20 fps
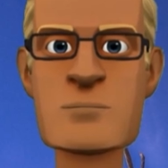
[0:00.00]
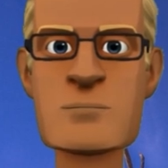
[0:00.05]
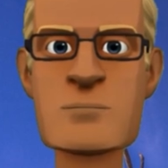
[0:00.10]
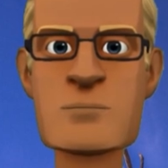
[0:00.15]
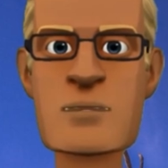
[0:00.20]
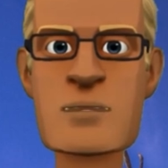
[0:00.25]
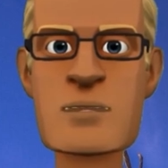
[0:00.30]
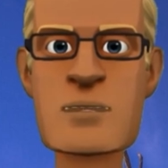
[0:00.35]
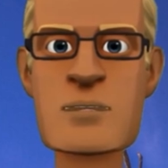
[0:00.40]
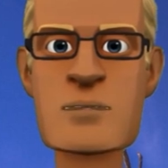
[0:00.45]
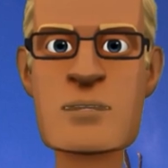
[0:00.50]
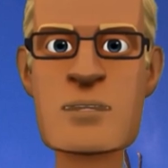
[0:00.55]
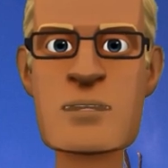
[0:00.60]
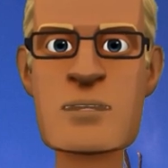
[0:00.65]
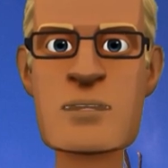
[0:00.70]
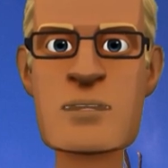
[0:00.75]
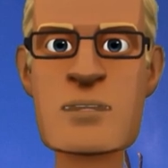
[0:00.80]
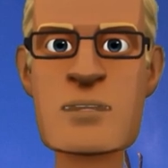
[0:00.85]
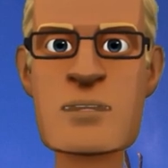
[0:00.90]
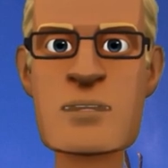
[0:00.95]
Well, let's
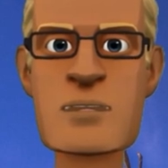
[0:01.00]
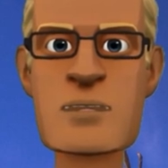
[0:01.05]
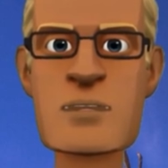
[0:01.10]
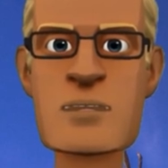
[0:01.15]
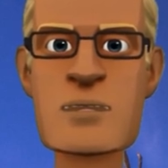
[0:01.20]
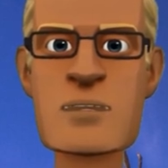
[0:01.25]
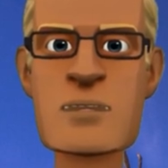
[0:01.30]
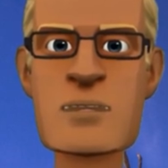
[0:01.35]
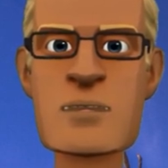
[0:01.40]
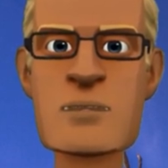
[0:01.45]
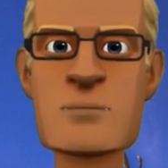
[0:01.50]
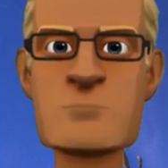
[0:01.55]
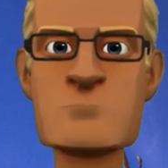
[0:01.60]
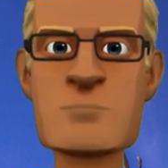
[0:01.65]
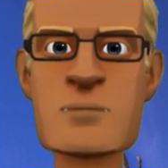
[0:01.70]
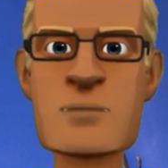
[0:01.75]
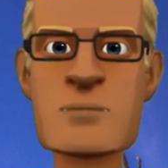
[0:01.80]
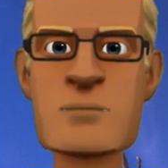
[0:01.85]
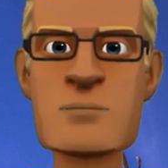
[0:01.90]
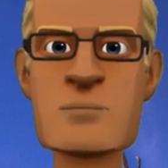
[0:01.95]
go over a
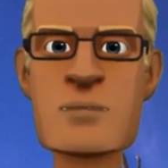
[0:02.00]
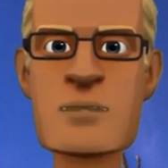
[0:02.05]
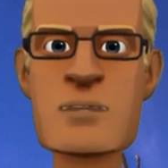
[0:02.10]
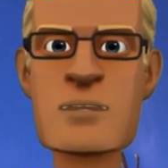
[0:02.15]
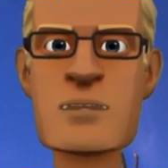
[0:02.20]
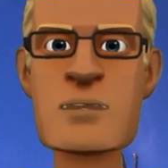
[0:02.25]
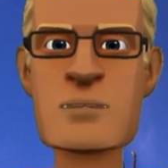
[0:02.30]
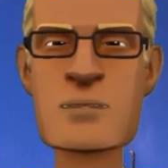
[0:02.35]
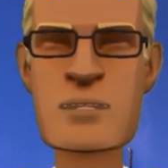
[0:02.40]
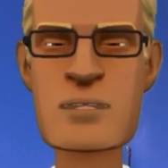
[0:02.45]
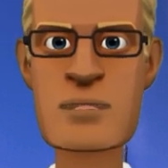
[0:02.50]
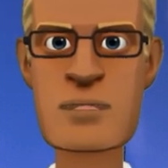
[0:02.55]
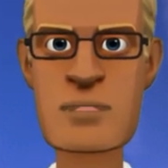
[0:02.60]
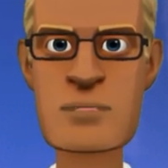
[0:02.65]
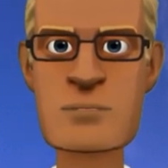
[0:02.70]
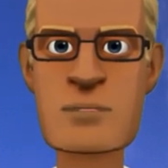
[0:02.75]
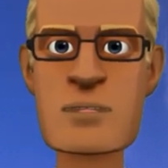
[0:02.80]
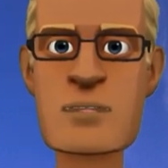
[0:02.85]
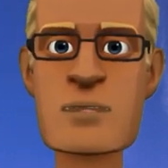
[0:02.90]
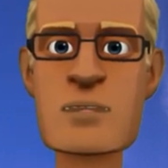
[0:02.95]
condensed replay,
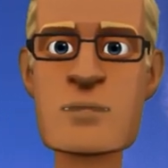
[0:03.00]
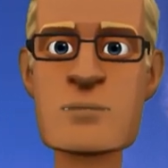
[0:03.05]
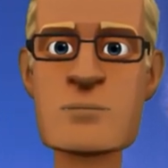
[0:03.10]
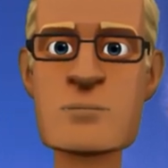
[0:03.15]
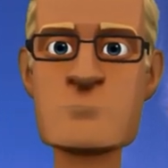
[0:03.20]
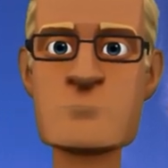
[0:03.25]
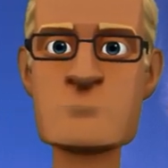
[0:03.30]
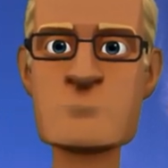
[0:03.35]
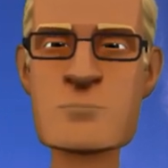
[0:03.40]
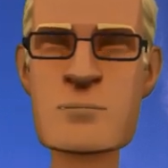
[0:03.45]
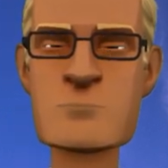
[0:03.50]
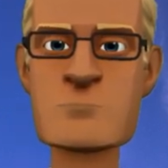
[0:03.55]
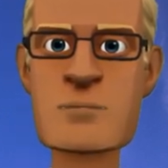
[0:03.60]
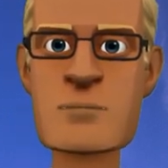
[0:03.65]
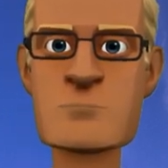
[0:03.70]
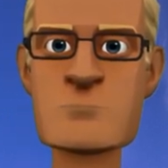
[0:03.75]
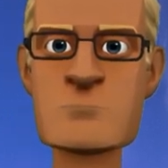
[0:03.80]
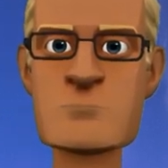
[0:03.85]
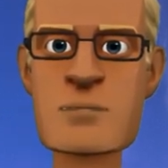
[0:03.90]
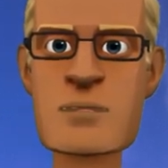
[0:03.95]
so to speak, of
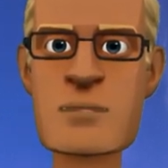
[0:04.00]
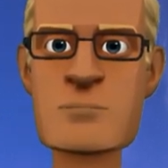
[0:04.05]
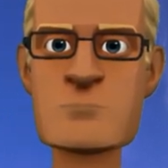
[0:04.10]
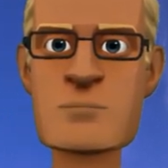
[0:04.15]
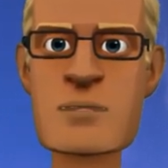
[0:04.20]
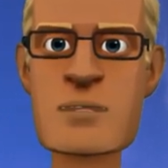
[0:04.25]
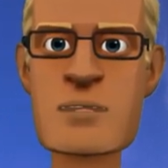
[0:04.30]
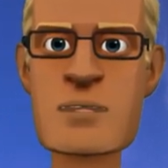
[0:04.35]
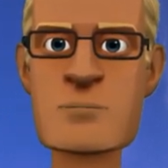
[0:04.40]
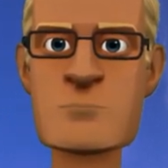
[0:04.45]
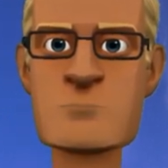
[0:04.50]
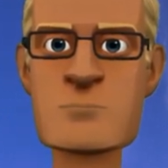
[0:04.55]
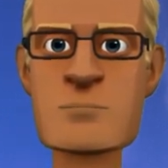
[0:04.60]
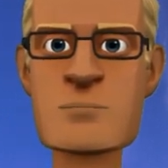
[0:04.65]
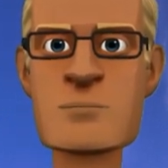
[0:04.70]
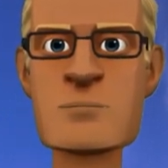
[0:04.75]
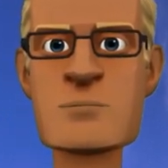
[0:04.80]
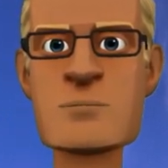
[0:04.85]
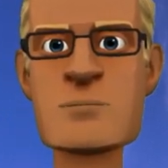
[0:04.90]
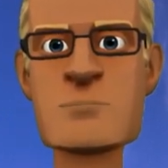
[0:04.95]
what happened
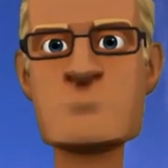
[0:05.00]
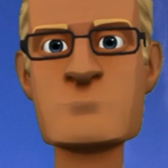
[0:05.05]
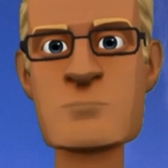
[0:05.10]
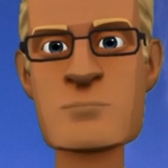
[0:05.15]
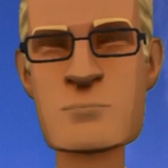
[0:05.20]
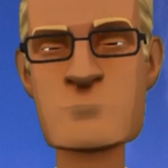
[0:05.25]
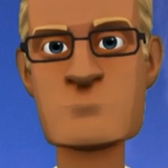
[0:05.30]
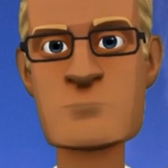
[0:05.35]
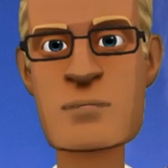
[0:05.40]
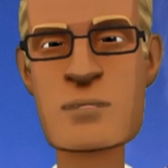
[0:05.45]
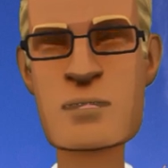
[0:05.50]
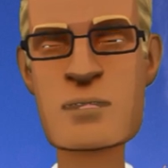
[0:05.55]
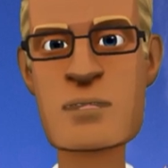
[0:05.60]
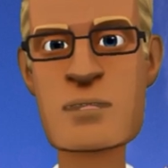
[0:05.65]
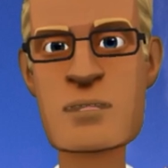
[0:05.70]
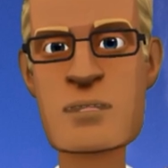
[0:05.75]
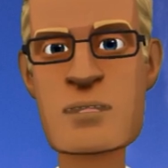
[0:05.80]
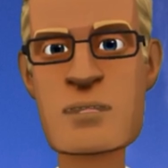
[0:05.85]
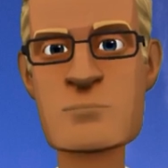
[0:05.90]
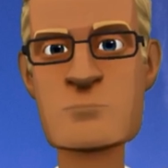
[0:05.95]
after
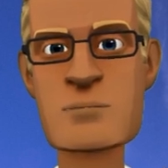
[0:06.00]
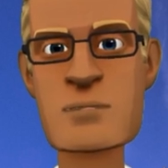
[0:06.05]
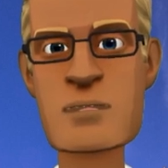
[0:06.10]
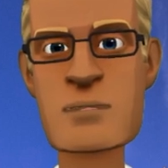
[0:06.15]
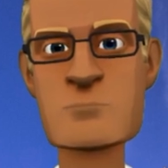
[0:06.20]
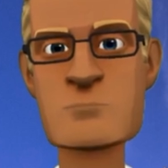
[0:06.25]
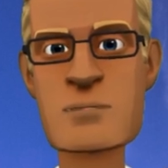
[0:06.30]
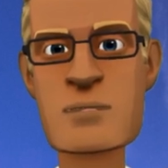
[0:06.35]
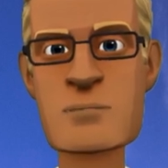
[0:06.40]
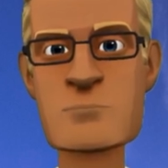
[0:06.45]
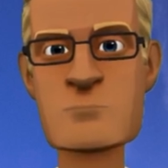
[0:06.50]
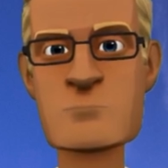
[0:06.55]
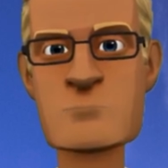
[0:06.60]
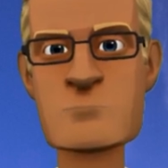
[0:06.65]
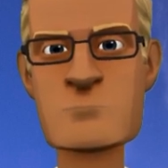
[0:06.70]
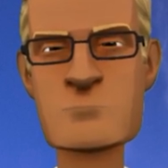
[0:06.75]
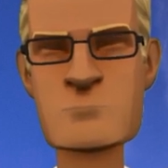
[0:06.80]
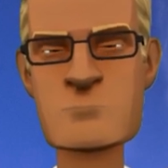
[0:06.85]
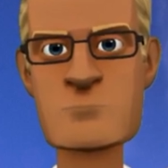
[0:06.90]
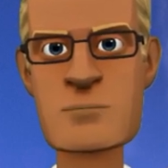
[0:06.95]
that rebellion
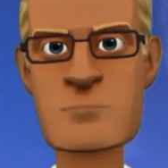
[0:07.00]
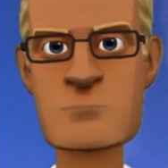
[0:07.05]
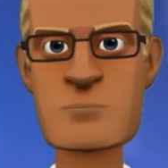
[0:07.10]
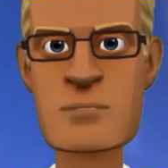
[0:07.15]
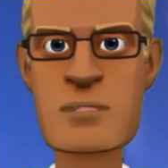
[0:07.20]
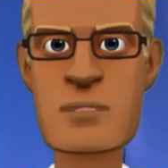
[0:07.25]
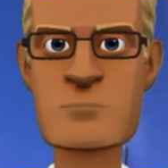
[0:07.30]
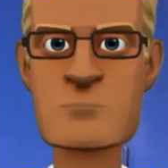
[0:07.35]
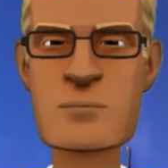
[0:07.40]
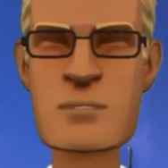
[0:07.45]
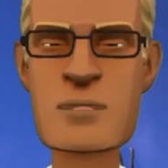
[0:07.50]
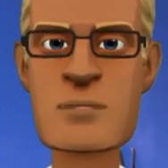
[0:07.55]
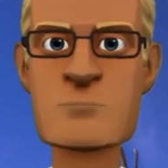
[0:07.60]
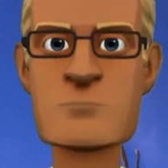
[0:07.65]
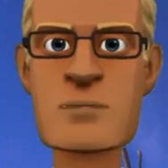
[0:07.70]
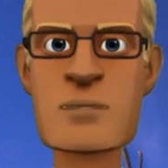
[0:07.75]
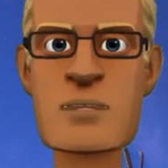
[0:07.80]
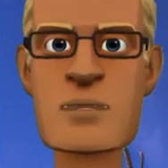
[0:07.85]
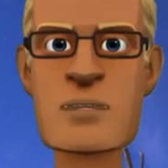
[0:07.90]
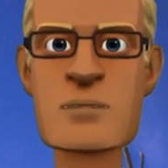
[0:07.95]
in the Garden of
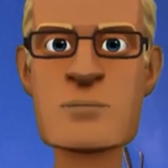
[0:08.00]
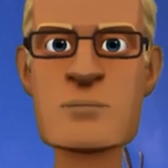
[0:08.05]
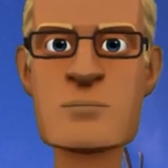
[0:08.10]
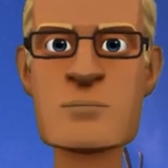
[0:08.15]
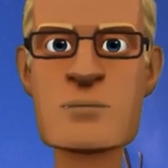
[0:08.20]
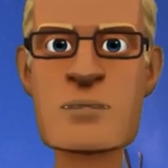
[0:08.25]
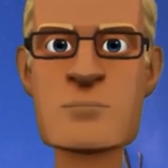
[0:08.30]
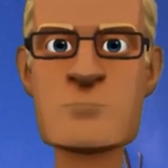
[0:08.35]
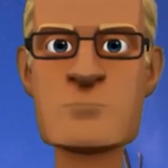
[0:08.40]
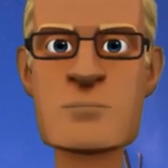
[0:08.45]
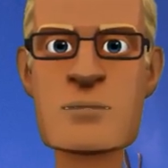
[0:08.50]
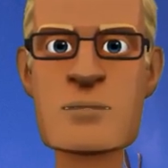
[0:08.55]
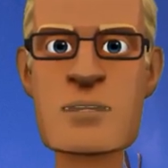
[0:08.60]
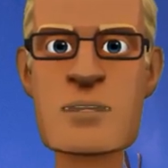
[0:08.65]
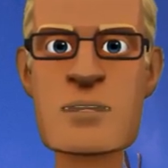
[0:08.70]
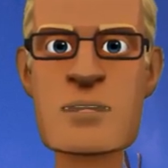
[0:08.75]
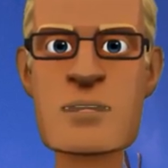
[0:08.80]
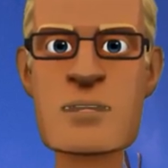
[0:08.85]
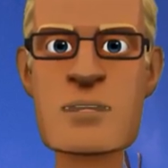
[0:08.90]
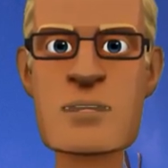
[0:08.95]
Eden. And as
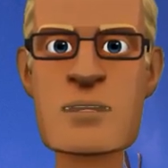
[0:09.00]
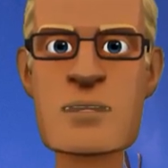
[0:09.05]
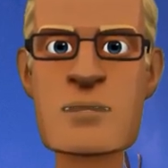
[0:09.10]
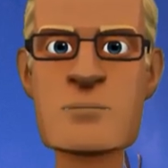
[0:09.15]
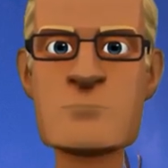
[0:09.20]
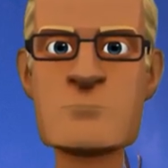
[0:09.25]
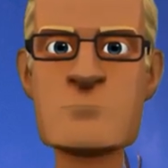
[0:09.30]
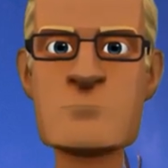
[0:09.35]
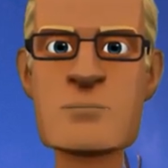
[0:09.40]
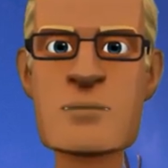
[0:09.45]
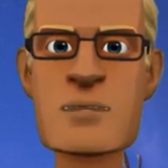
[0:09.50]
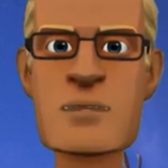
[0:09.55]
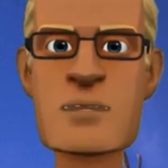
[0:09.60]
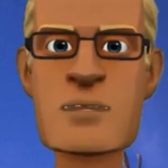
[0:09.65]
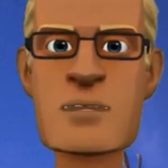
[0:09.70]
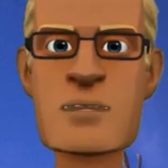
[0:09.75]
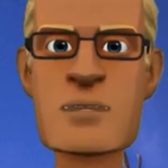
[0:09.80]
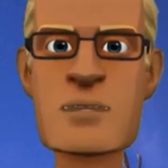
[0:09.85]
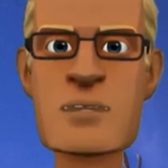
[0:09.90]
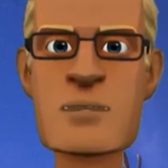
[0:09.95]
we do, we need to
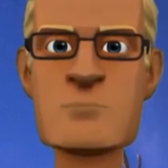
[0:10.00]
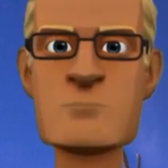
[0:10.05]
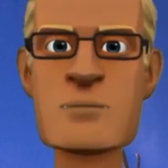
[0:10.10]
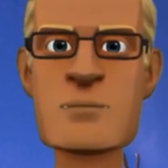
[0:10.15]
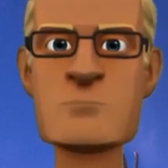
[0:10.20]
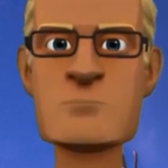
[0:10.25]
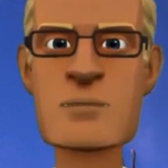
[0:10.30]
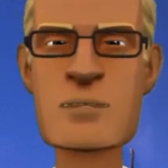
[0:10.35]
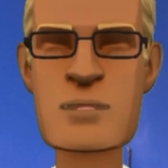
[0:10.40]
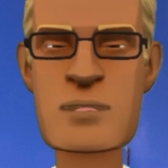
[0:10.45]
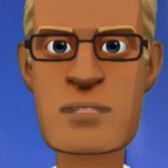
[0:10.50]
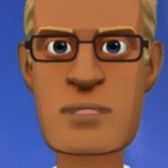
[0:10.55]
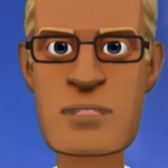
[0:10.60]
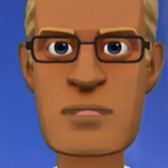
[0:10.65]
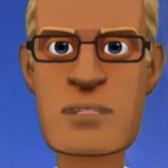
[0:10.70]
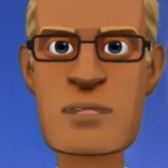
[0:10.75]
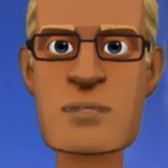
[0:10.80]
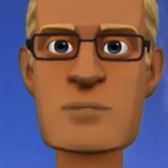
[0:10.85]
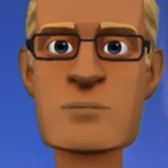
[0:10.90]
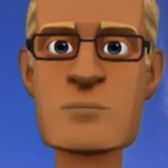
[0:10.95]
remember the
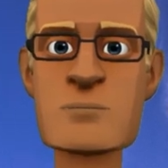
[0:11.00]
rule.